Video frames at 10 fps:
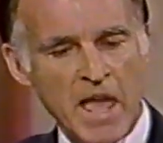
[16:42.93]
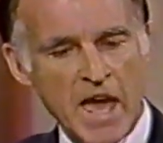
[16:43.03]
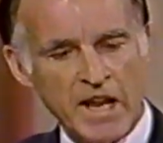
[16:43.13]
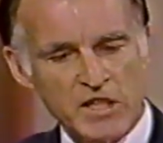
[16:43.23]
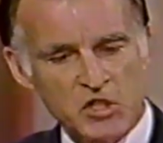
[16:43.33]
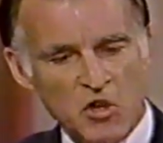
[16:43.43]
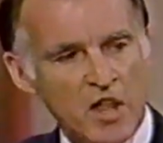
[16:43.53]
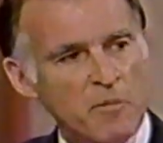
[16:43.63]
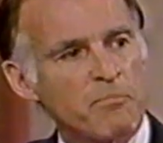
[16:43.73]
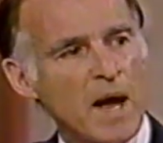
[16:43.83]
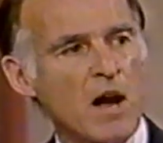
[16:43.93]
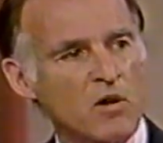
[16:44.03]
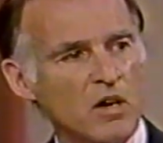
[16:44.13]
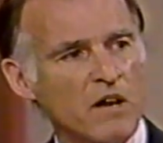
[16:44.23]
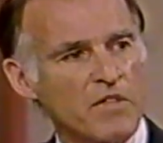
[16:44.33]
And I saw the
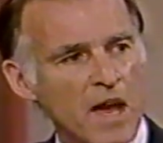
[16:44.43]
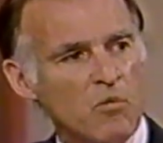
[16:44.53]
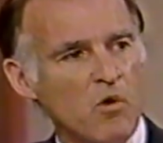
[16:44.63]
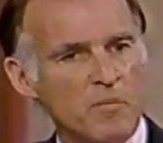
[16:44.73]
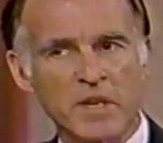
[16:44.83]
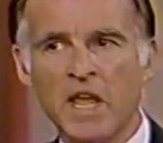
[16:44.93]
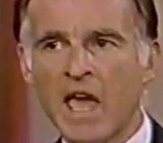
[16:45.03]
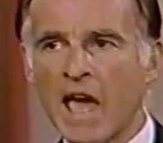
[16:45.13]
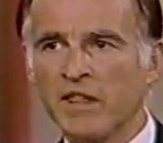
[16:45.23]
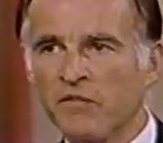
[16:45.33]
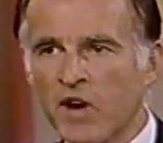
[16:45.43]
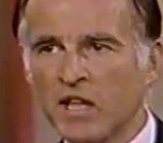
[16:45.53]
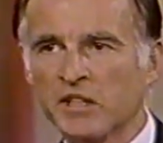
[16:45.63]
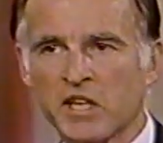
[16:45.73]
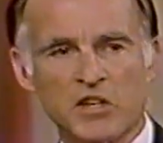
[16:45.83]
power of that woman and the
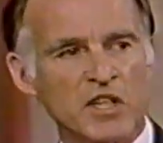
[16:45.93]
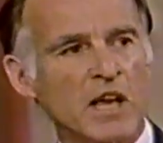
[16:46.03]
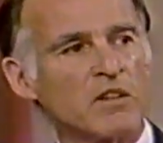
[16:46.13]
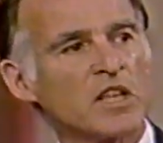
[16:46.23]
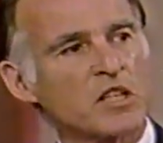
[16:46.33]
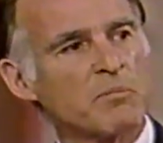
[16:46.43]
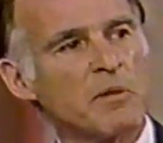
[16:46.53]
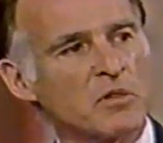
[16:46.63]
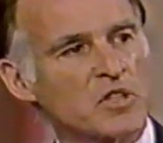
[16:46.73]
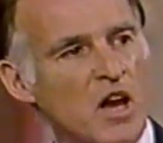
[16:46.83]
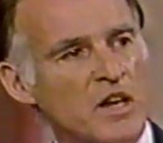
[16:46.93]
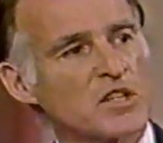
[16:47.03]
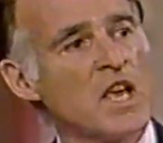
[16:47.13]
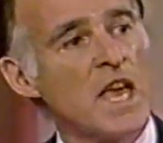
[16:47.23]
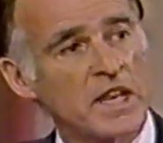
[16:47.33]
volunteers and how it touched people's
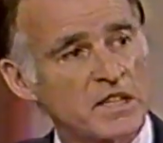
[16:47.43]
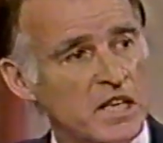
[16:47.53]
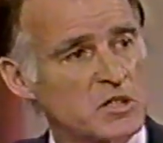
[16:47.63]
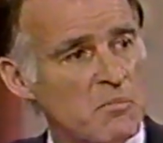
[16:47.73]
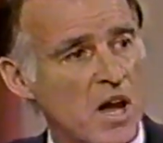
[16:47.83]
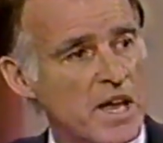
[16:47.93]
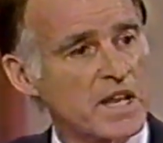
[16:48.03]
hearts and it touched mine.